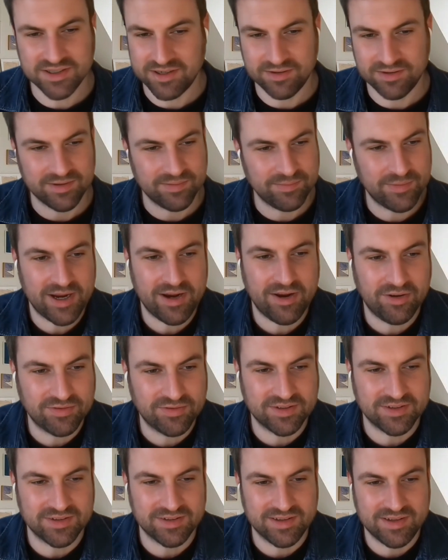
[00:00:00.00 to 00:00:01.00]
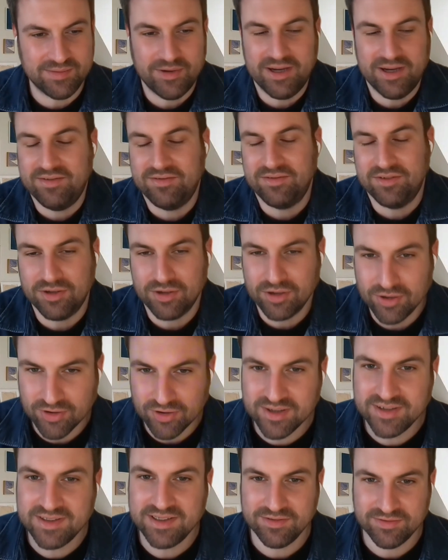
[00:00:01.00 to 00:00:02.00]
They might even
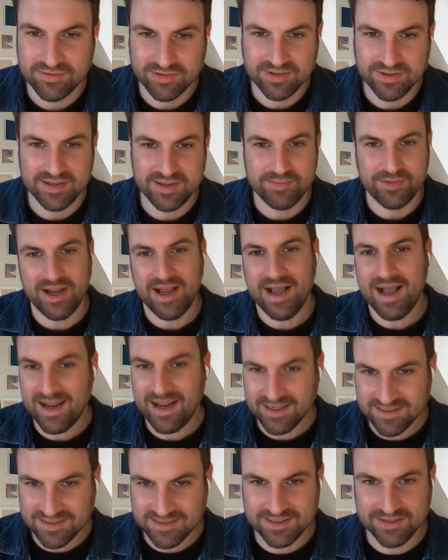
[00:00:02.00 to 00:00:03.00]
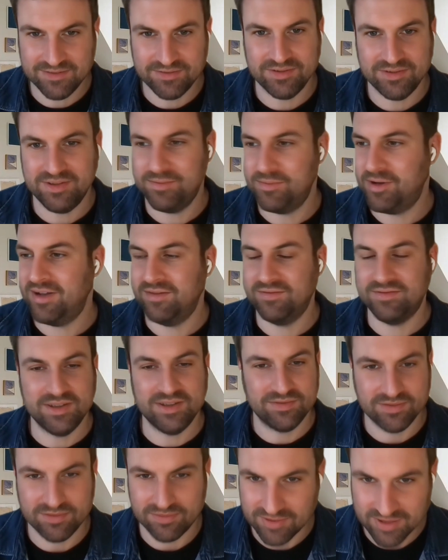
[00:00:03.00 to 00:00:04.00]
look different, they might act different, they might have
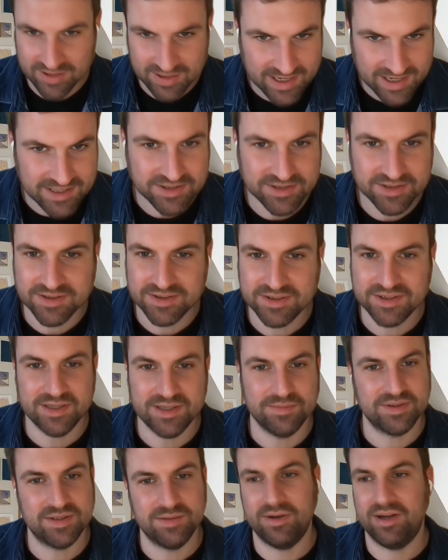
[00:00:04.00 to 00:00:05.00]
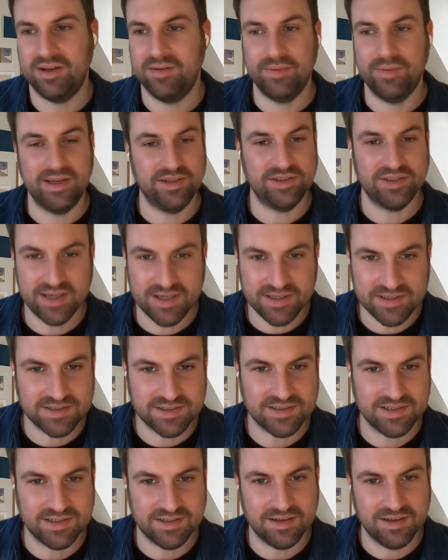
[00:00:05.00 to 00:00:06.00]
different relationships, they might have made
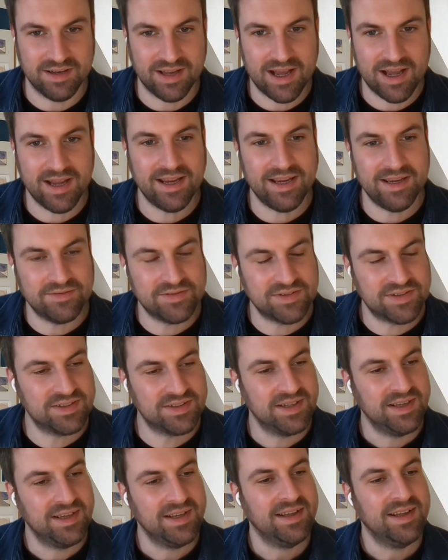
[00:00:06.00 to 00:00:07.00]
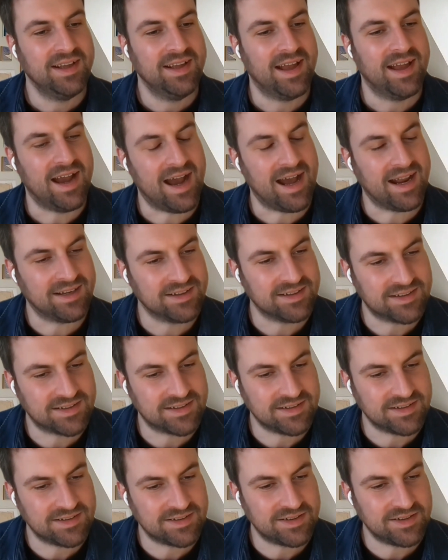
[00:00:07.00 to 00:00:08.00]
changes in their lives,
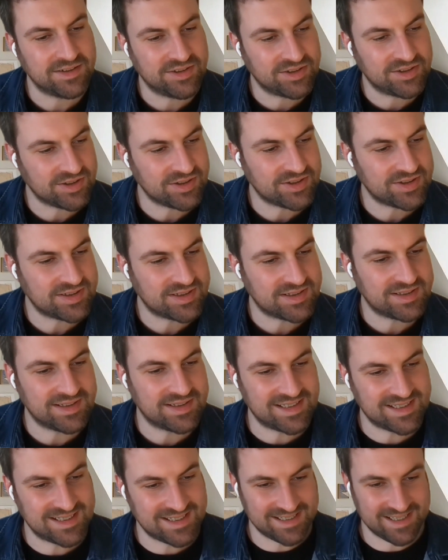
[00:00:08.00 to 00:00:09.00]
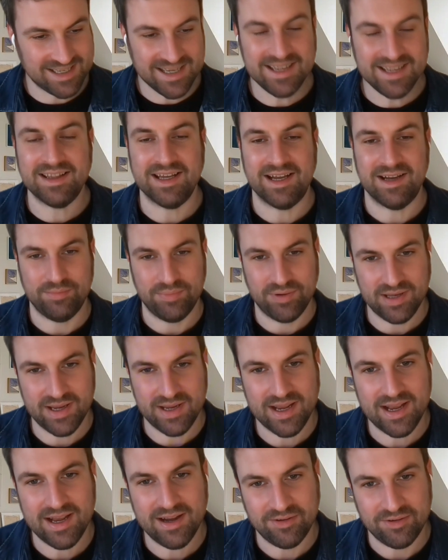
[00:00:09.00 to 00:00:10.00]
and to just see that
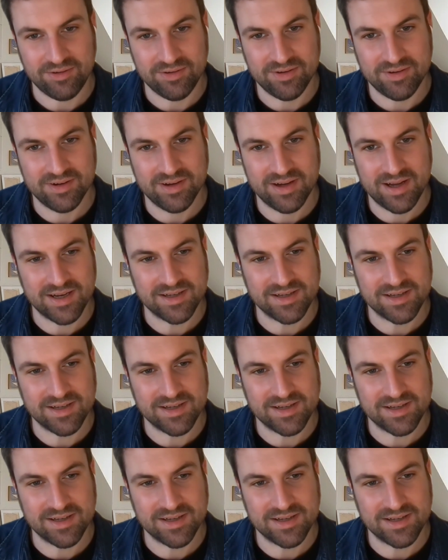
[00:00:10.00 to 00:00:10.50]
play out.